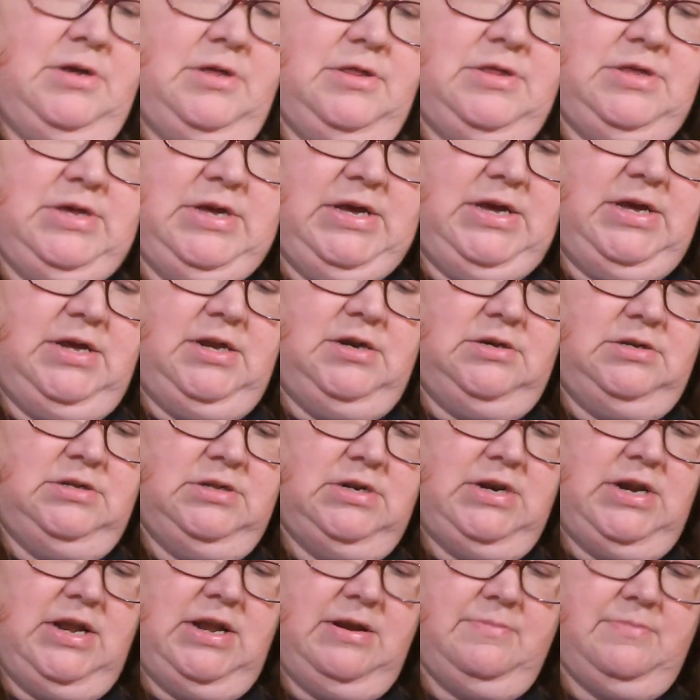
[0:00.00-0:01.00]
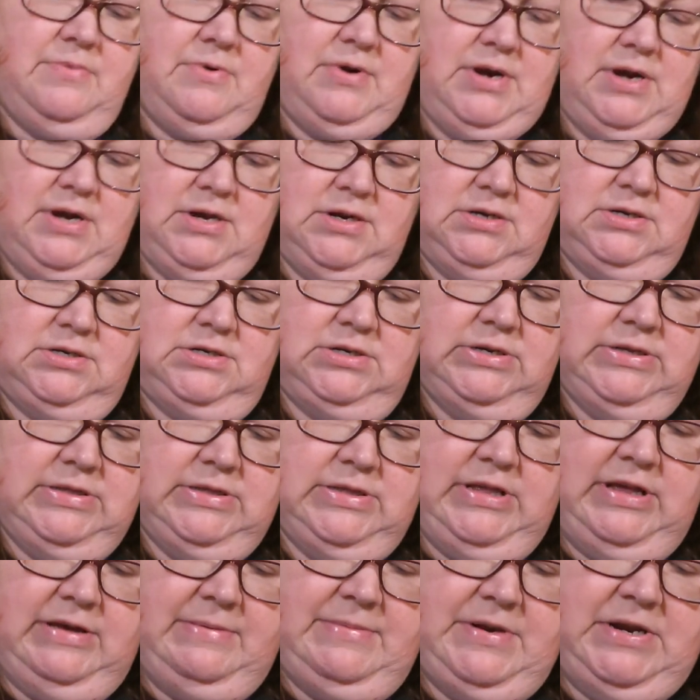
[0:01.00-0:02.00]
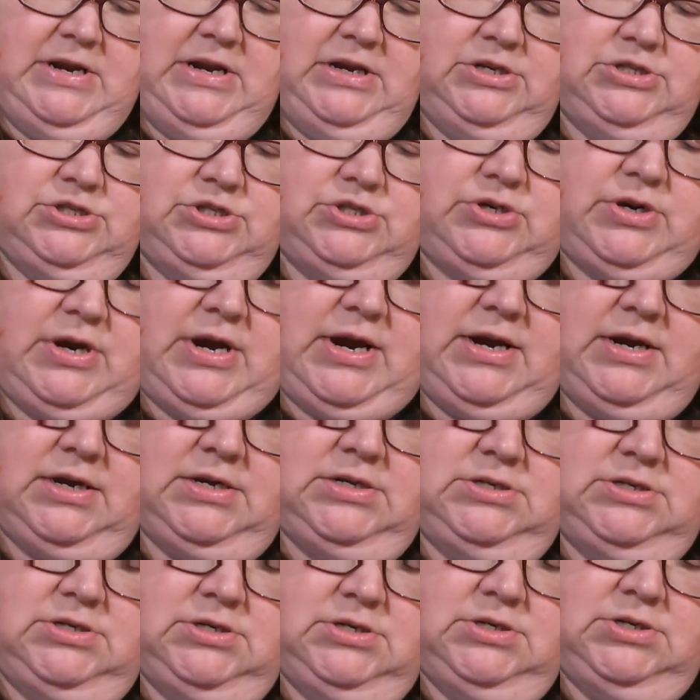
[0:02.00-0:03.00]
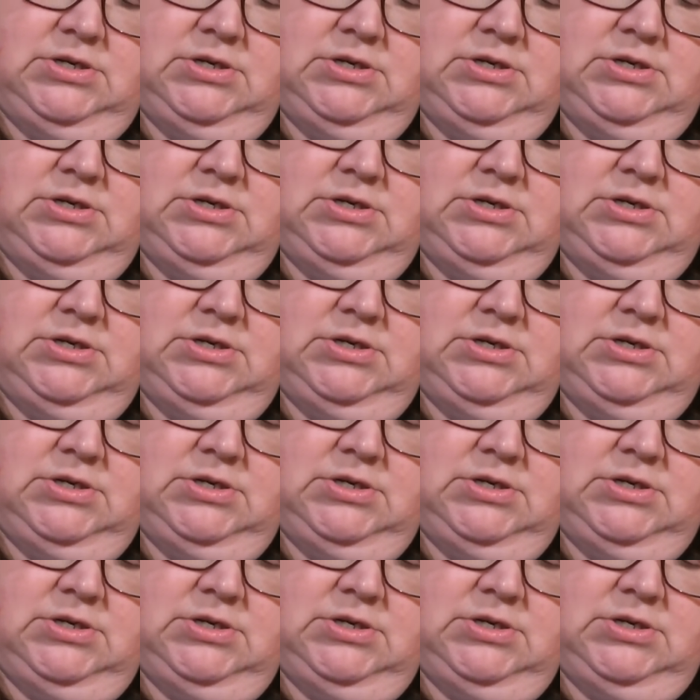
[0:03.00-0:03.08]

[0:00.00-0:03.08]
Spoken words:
than the name brand lemon extract.